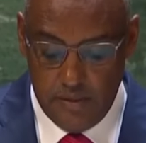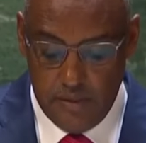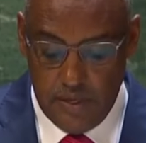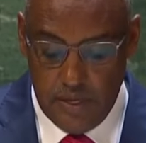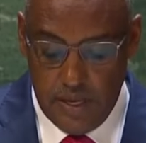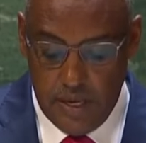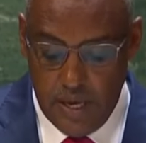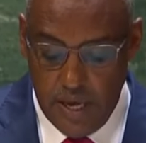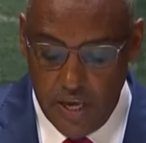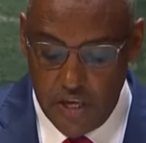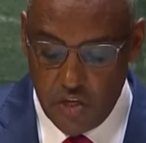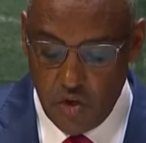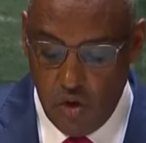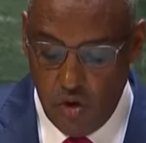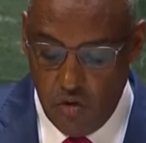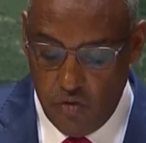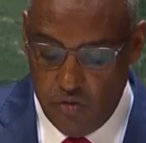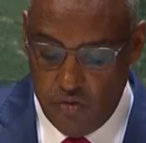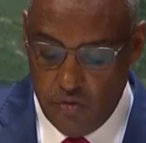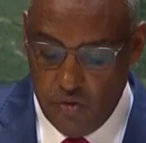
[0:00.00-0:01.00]
each of
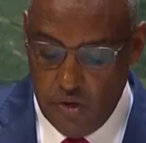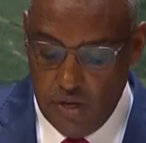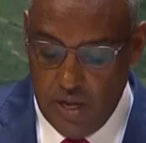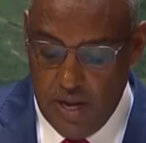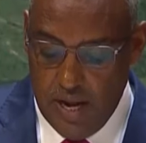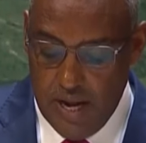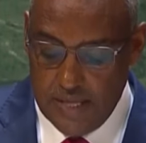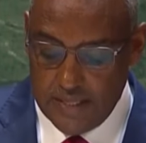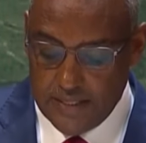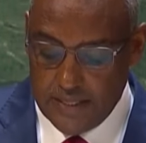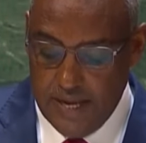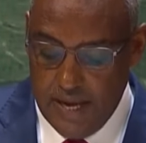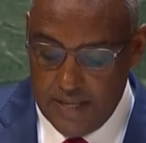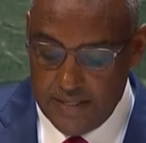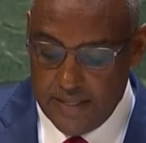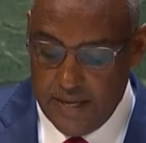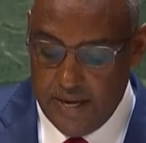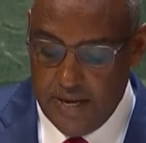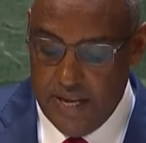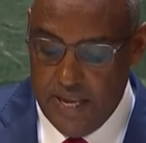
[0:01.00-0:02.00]
us
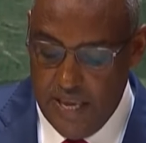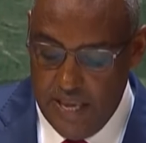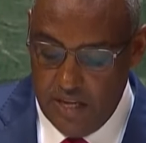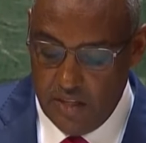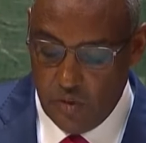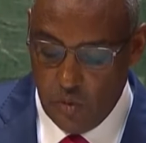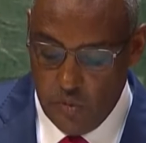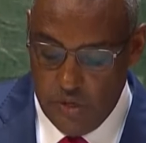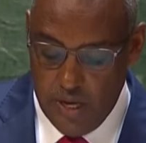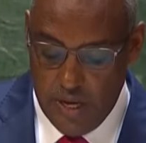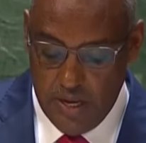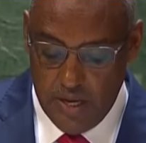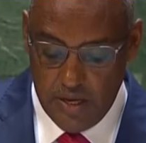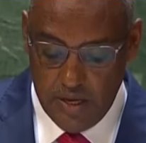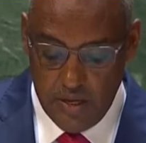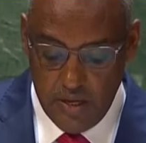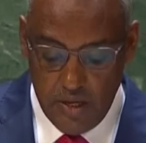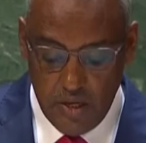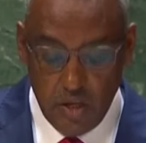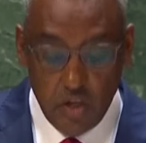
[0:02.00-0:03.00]
gathered here today
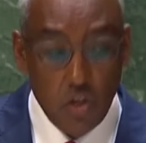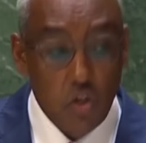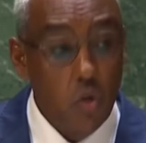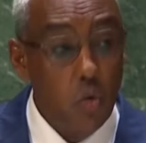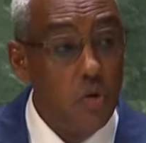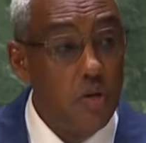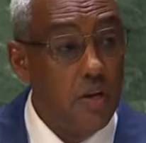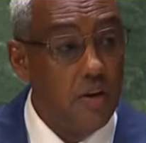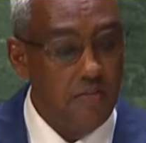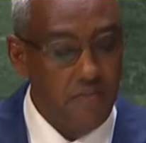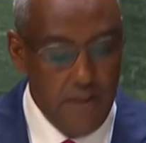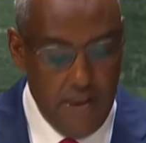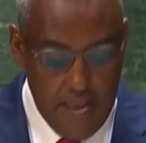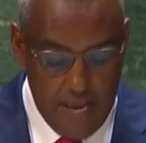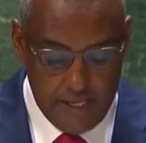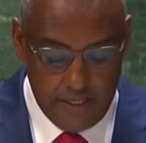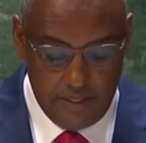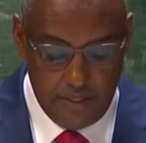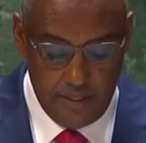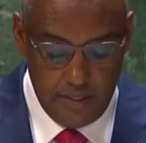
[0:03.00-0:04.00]
should
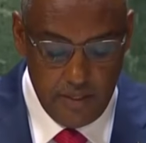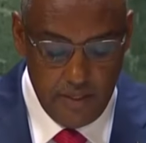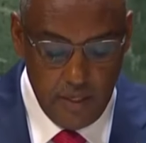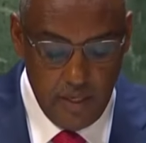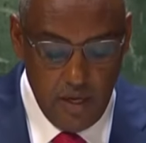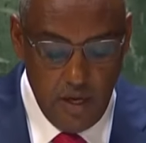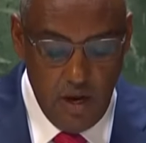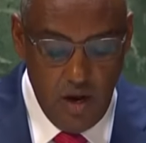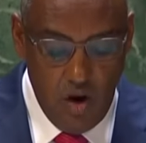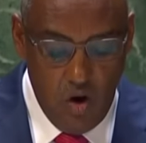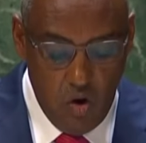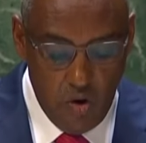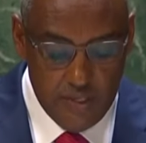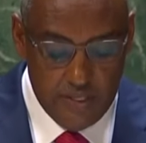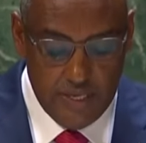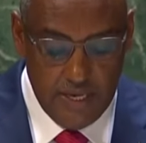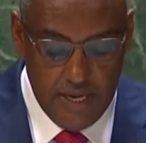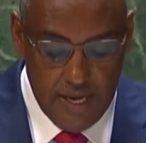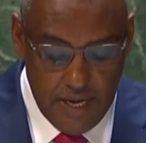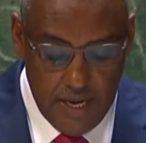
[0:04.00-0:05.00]
reflect on the
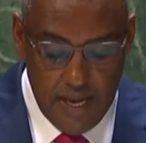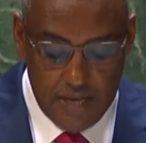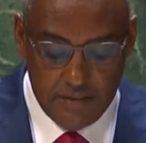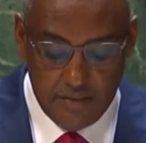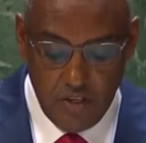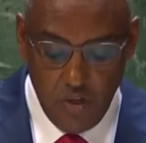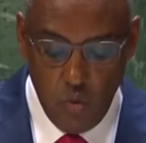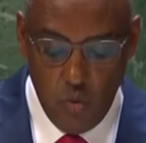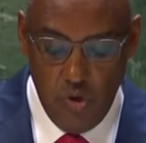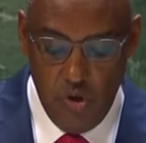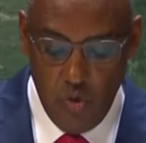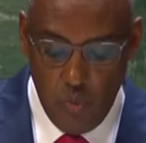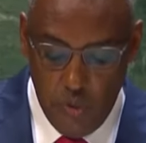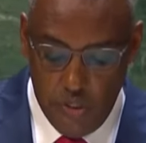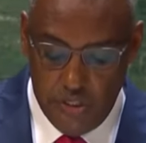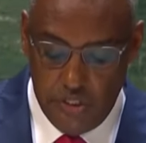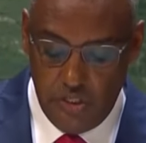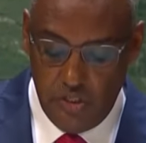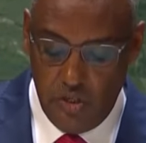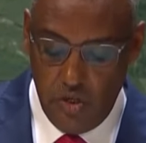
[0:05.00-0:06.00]
legacy we
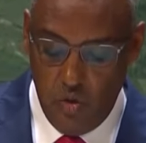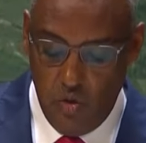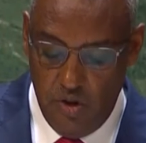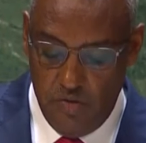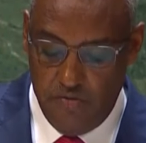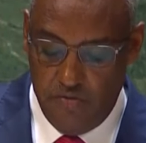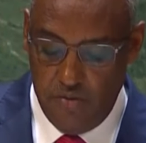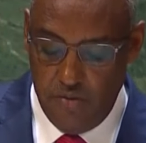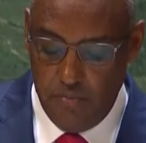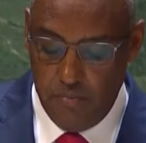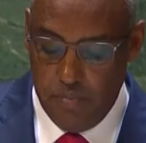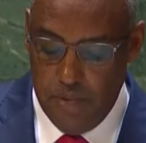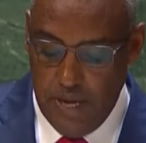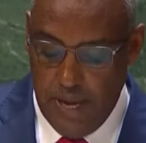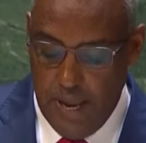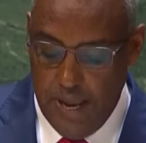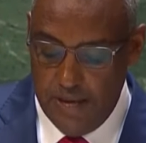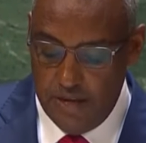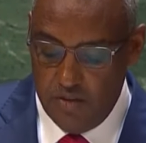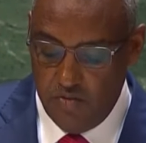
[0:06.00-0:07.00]
wish to leave
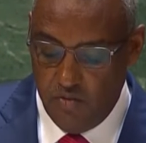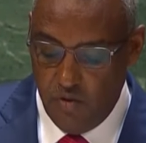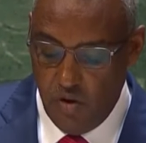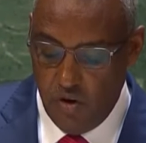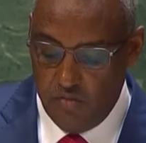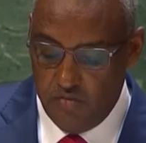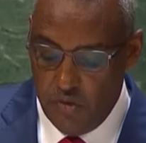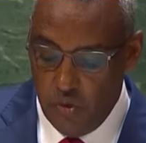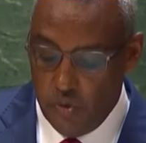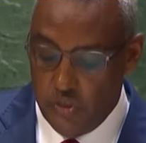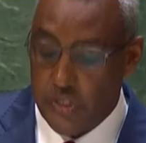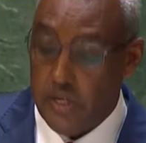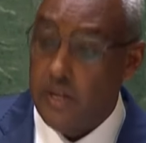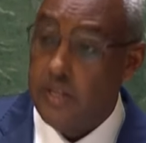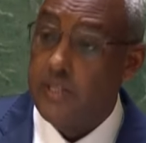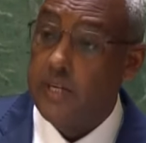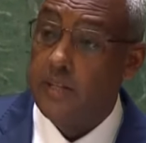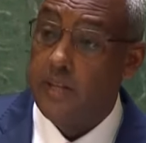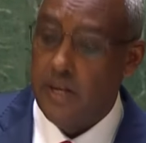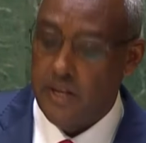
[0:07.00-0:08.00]
behind for future
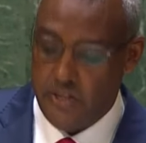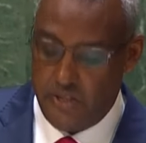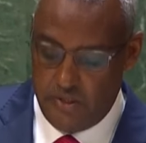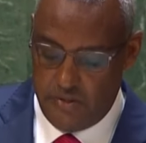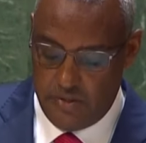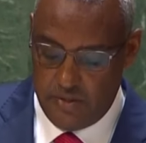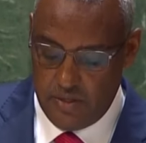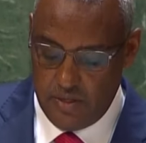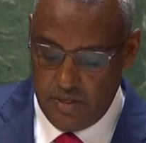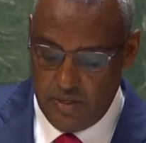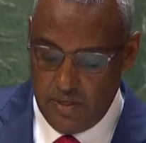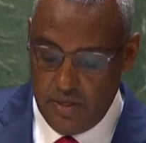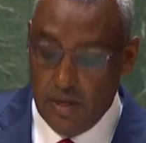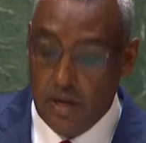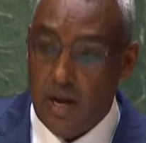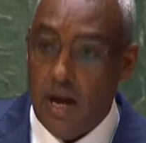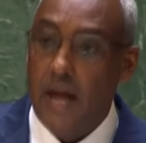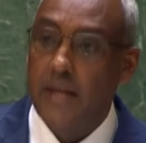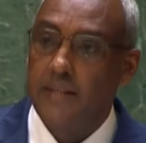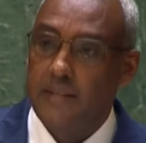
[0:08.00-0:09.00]
generations.
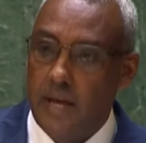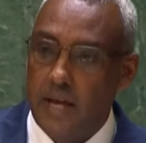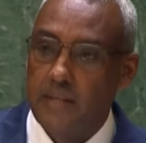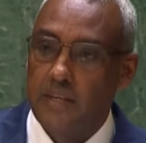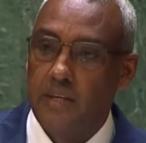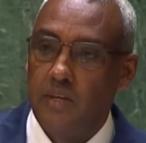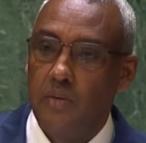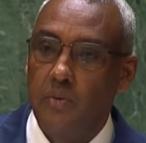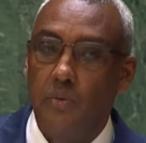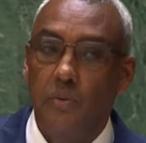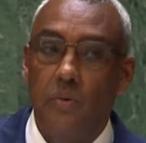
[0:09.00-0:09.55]
I thank you.